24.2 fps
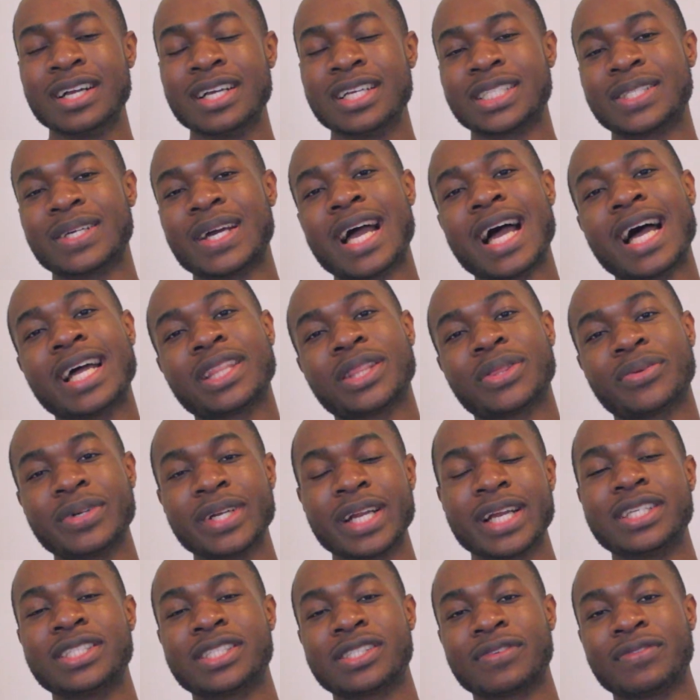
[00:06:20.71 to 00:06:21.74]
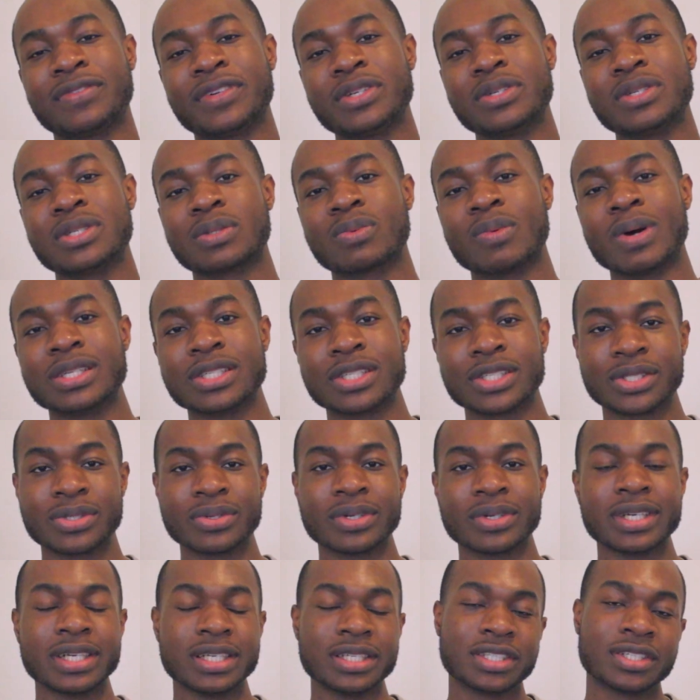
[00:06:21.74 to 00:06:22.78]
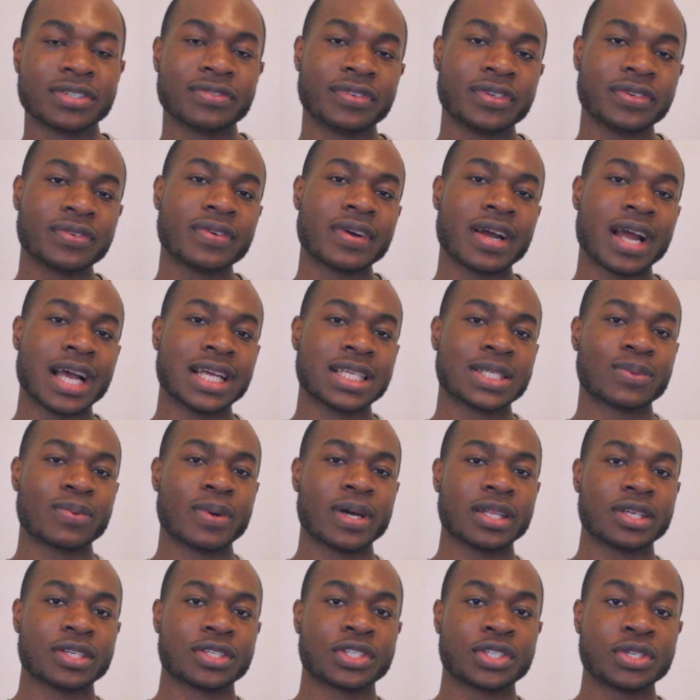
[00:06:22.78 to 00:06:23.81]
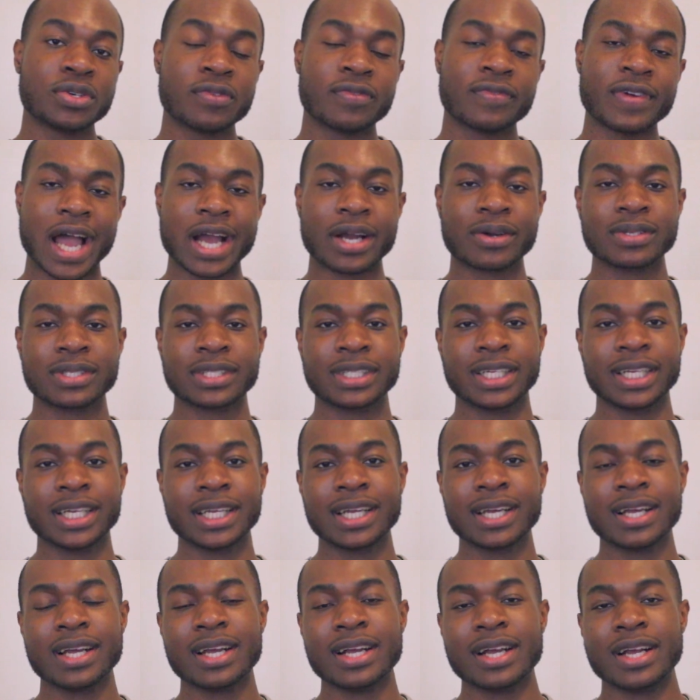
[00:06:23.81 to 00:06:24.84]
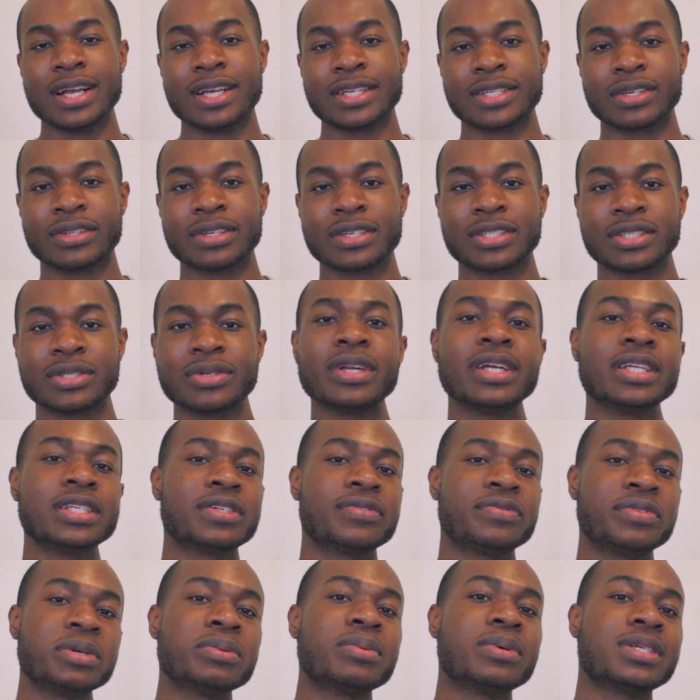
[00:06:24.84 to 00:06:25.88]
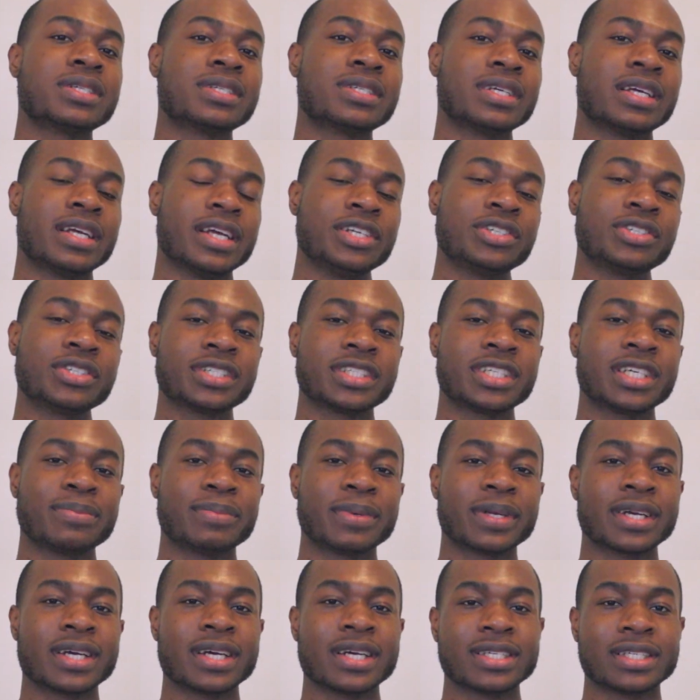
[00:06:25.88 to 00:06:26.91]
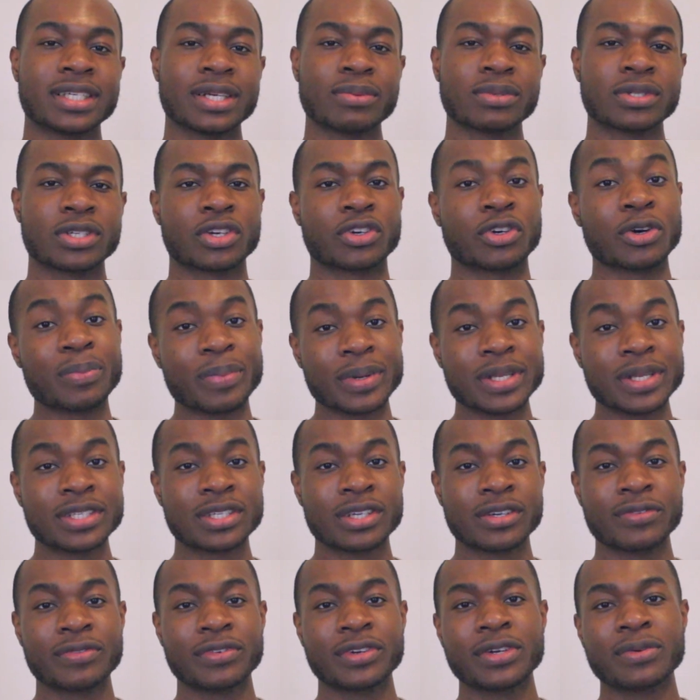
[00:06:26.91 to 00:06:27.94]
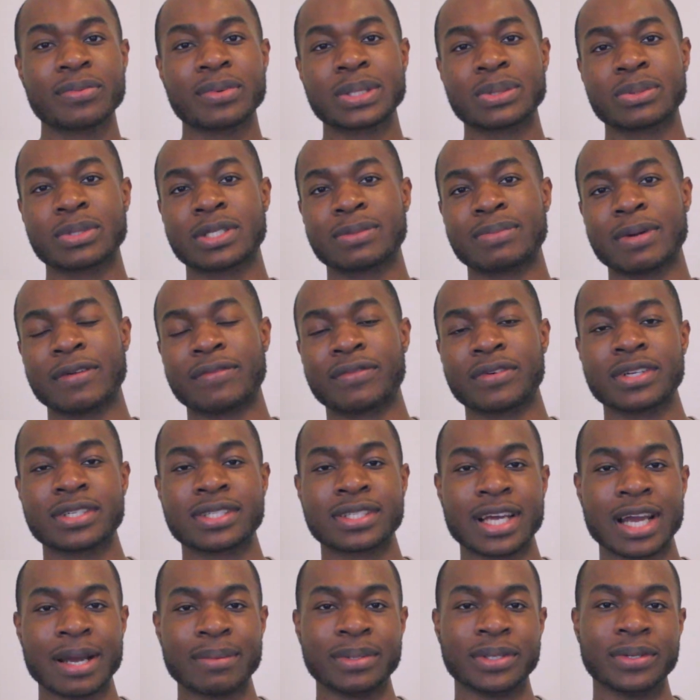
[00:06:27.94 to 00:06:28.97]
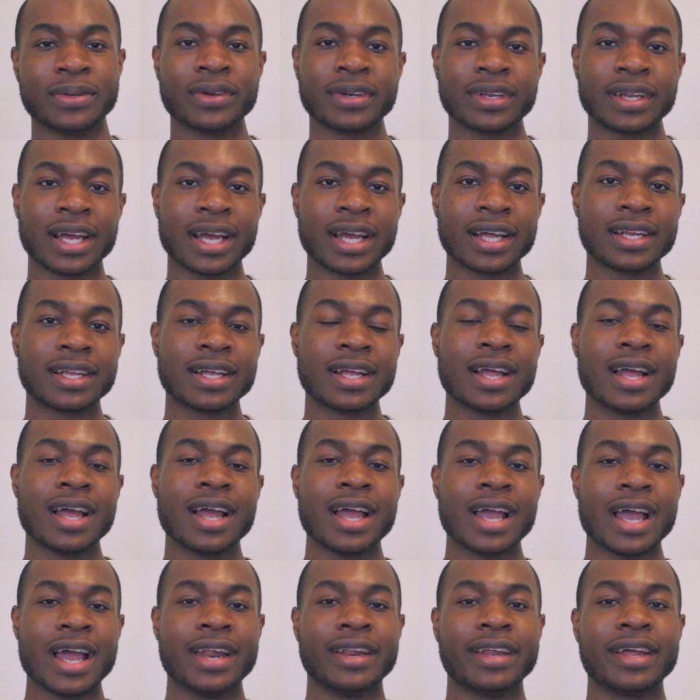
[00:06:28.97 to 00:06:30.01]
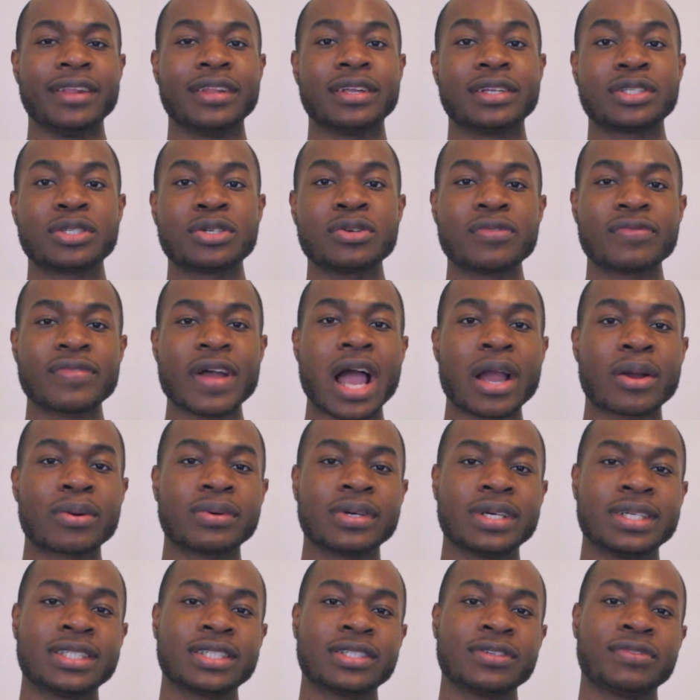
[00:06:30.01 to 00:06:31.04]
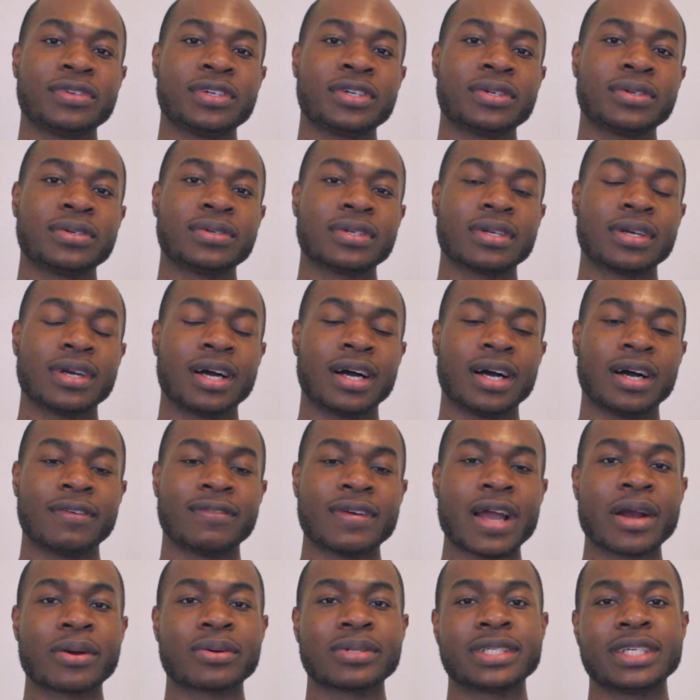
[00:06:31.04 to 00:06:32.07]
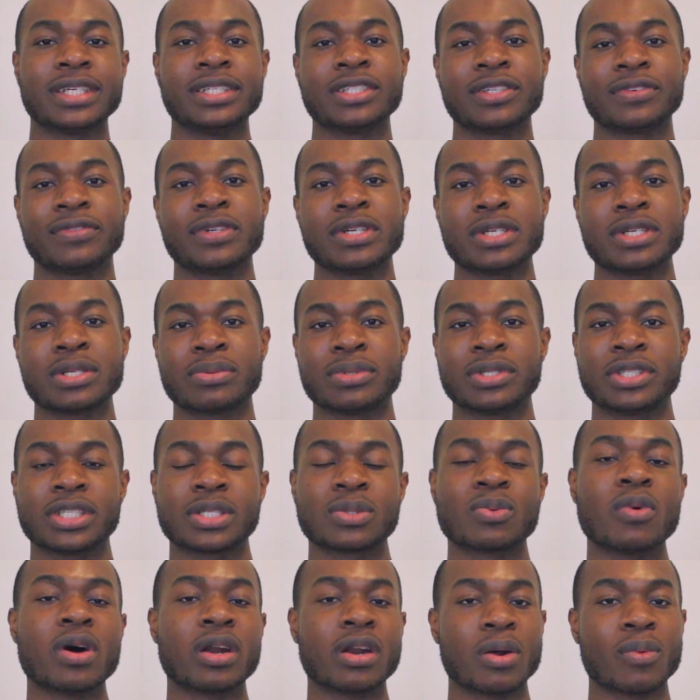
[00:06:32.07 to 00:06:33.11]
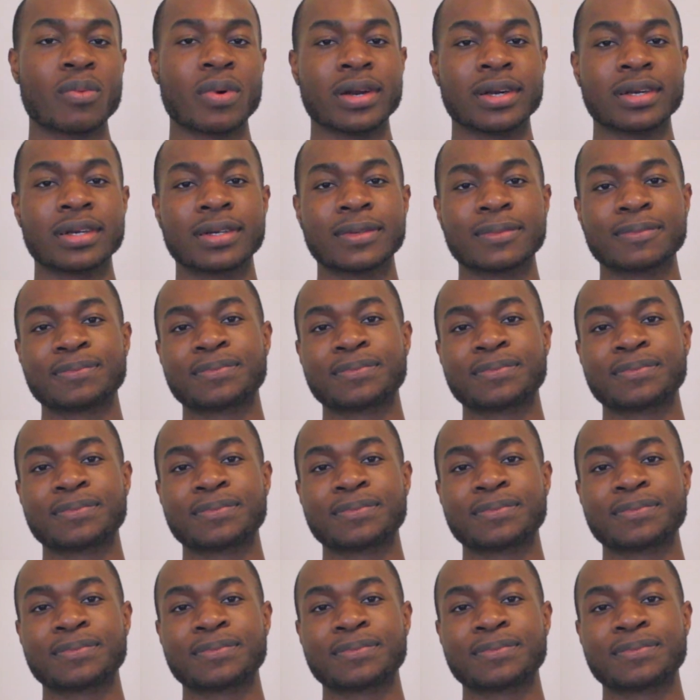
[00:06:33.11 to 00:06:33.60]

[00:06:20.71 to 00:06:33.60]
So I had three interviews, one student interview as well as two faculty. So the student interview was interesting because it was a group interview, which was my first time doing that. And then the two faculty interviews were just one-on-one.